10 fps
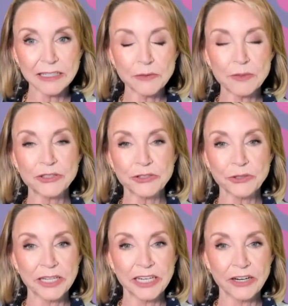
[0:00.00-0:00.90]
what you're
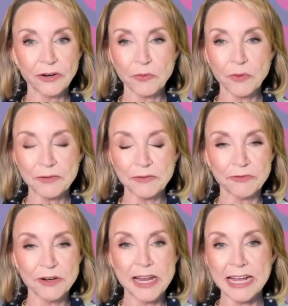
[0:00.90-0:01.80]
doing here and what
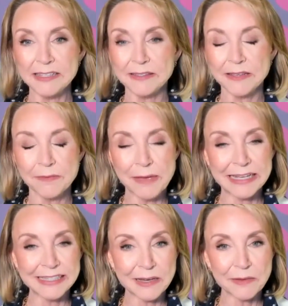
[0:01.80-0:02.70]
Renee's
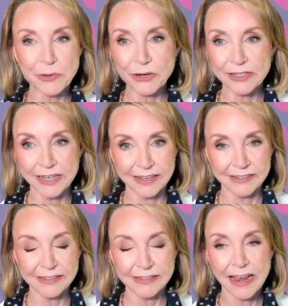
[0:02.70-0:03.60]
amazing book
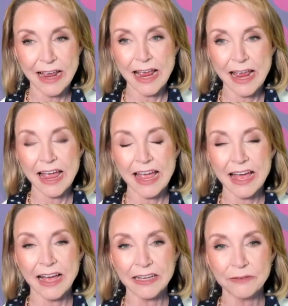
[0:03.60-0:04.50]
does,
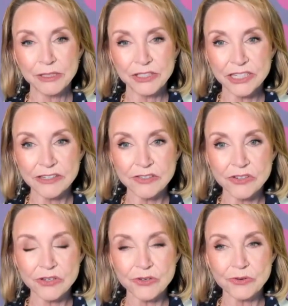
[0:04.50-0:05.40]
which is
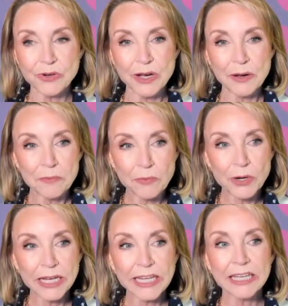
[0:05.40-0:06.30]
to
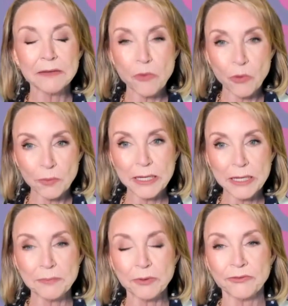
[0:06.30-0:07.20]
bring in more
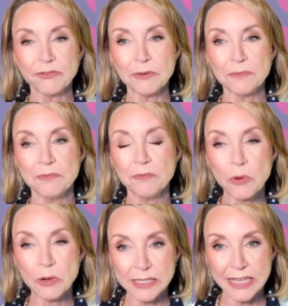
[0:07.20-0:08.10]
people from
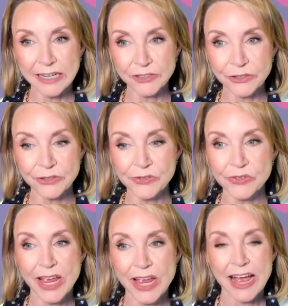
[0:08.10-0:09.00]
more sectors.
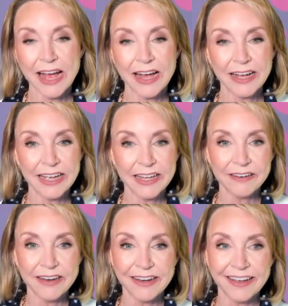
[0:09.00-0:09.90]
I
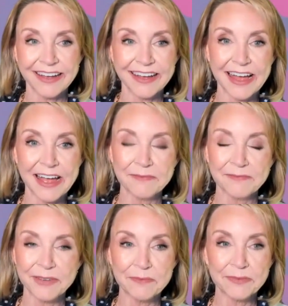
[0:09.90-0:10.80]

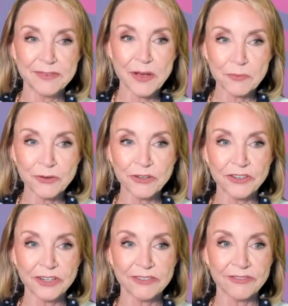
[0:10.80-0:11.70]
am so
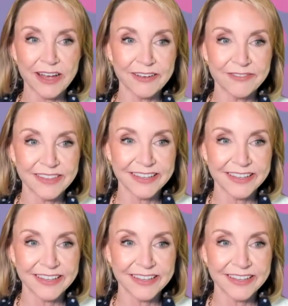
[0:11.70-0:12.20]
appreciative of